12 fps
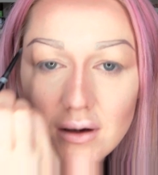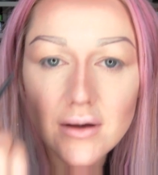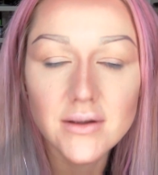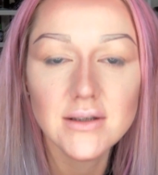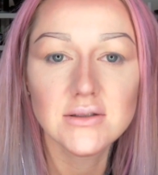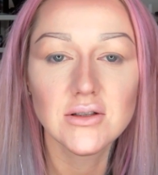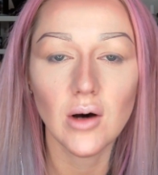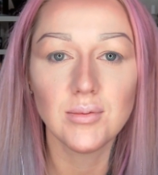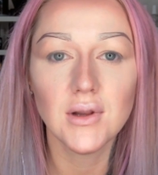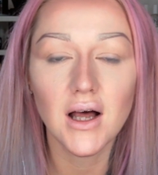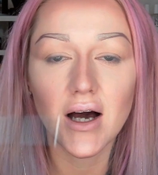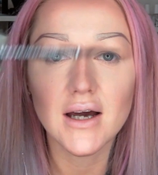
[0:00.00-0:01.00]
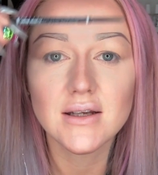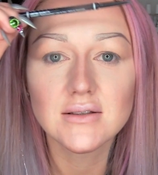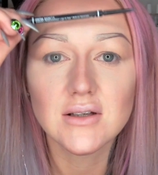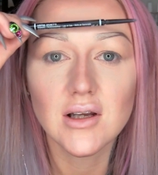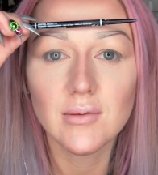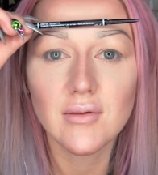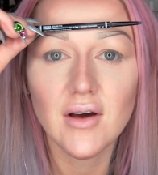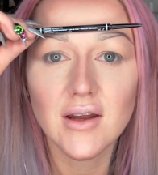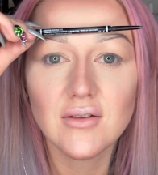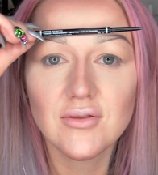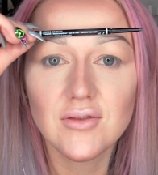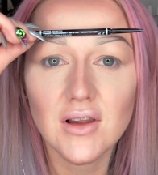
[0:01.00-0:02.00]
And this top line is going to be very
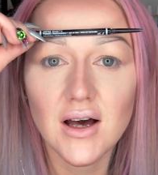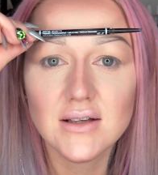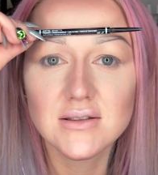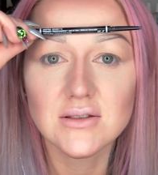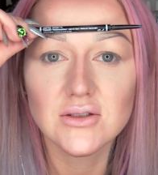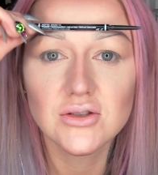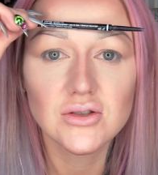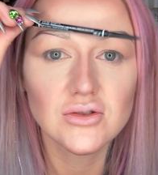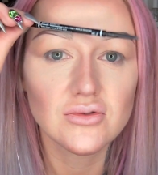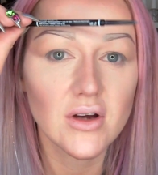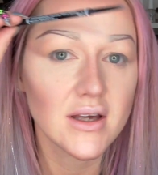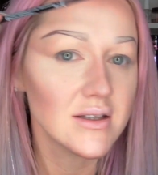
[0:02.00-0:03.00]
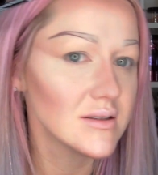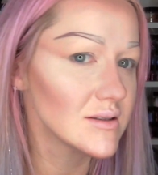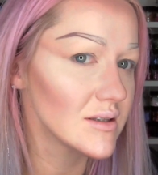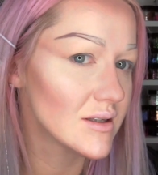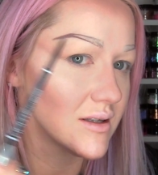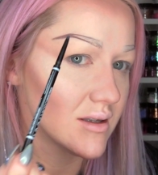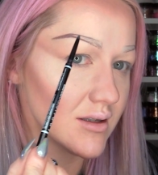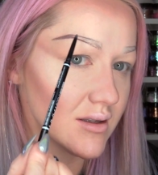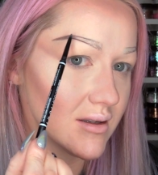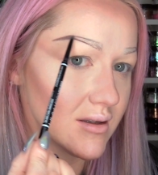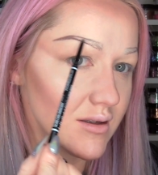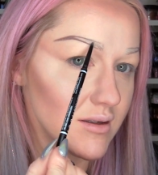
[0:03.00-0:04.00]
flat and straight
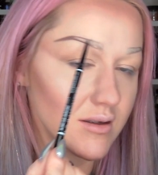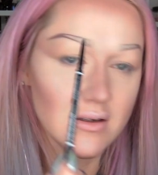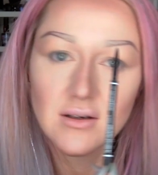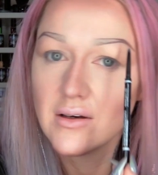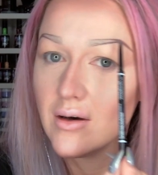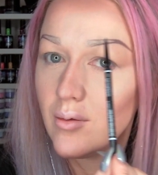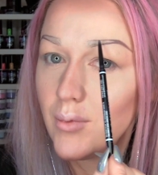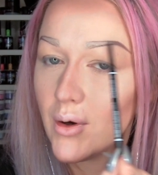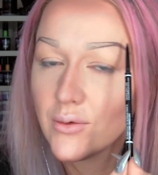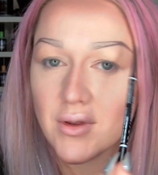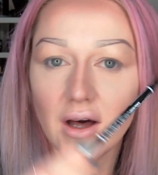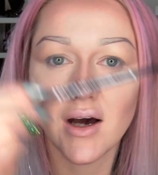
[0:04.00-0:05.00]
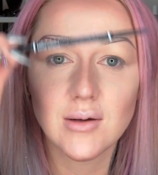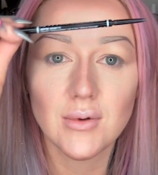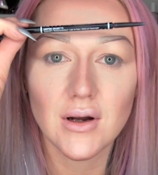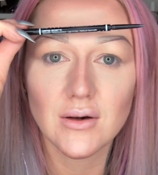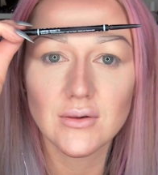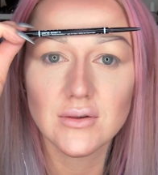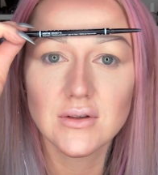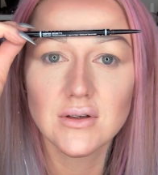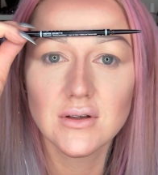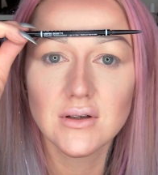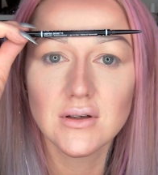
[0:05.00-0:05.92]
on both eyebrows.